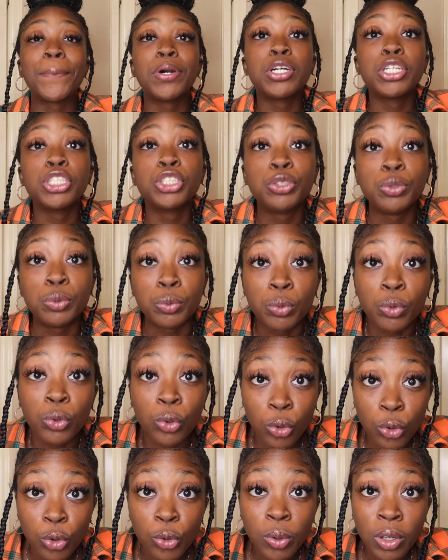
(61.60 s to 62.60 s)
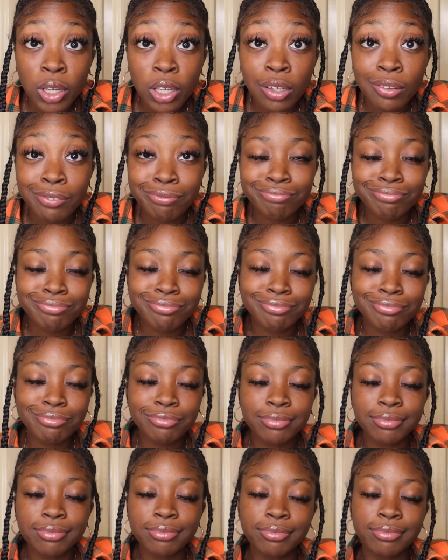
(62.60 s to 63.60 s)
push you through it.
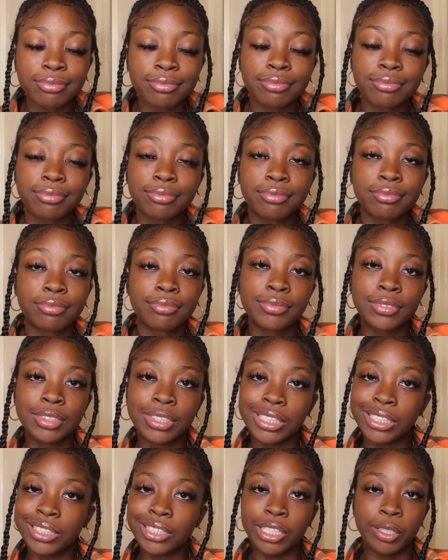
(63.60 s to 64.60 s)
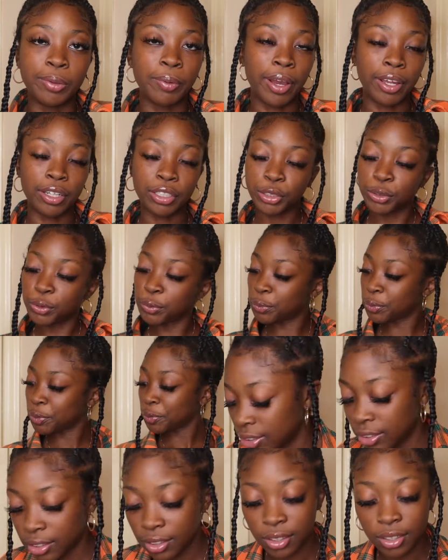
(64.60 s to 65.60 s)
Let's get right into
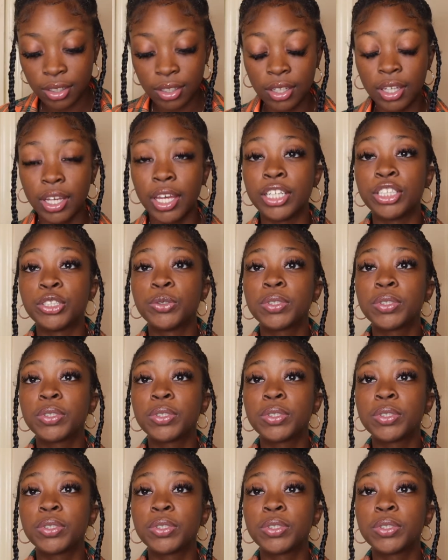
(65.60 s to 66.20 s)
it. As you